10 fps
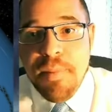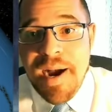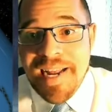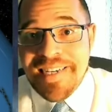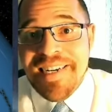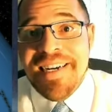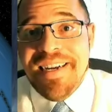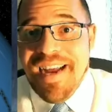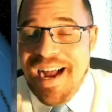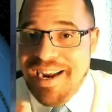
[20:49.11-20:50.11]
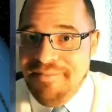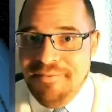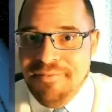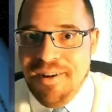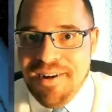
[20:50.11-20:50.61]
But I,
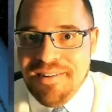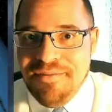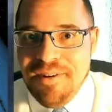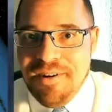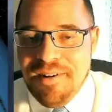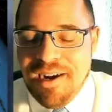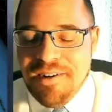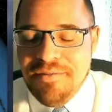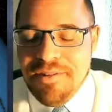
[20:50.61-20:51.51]
I, I